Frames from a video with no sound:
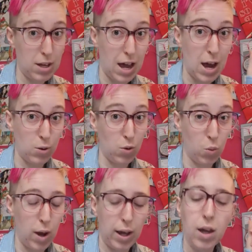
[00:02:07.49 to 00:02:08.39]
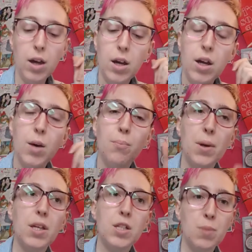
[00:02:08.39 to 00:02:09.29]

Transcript: out of the way, because